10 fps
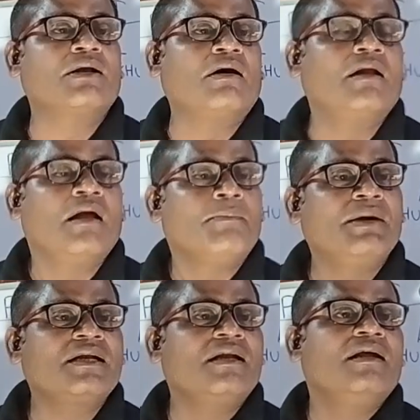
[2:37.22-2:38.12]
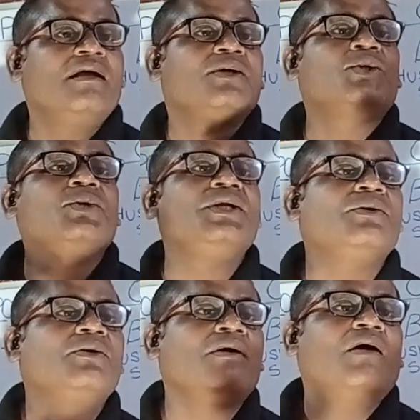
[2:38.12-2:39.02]
and all, but to
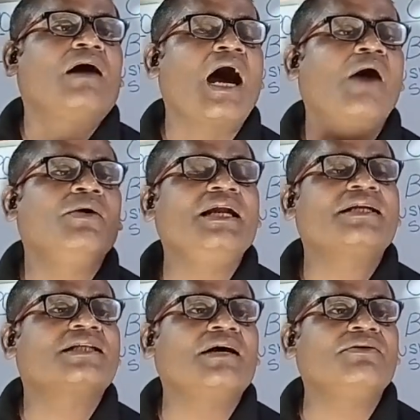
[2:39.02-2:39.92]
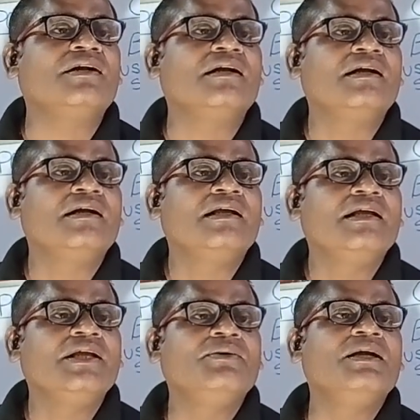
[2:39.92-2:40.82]
you, how will it sound?
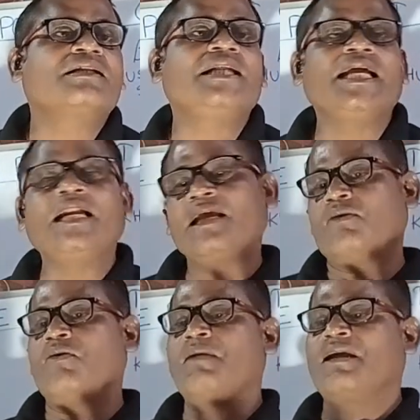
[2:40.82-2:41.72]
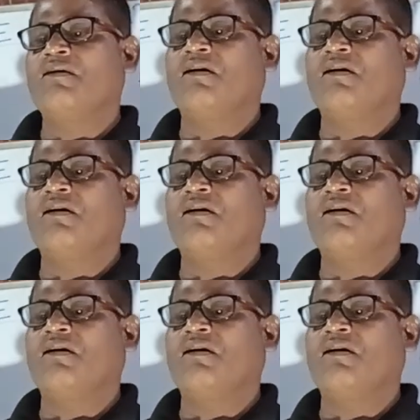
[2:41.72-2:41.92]
You will think like, oh my